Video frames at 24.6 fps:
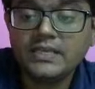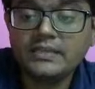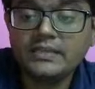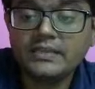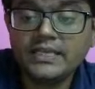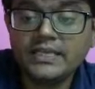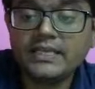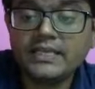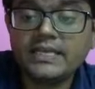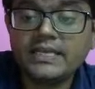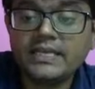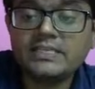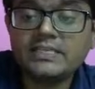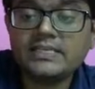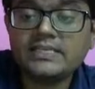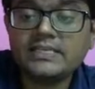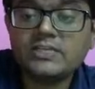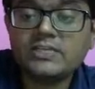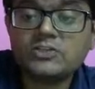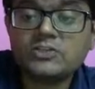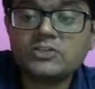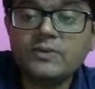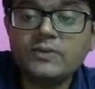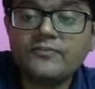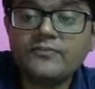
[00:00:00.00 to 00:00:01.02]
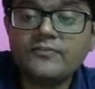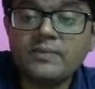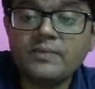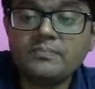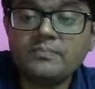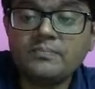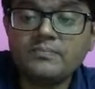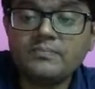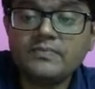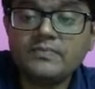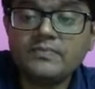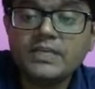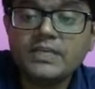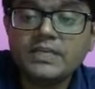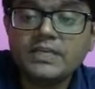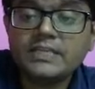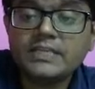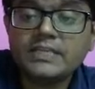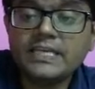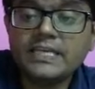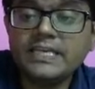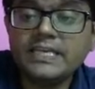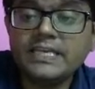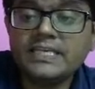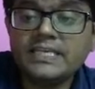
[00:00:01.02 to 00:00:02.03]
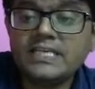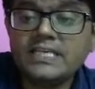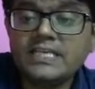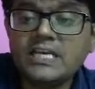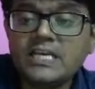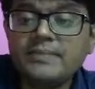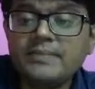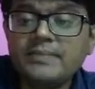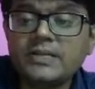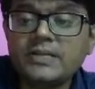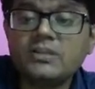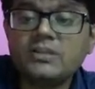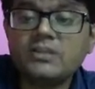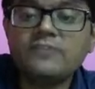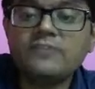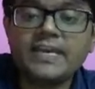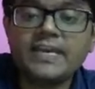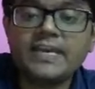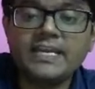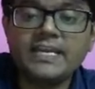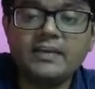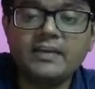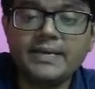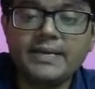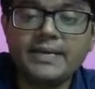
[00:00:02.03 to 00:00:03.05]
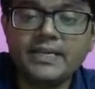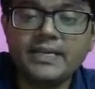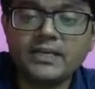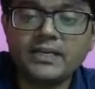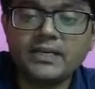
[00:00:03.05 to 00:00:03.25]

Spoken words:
Integration has to be from the initial limit to the final limit.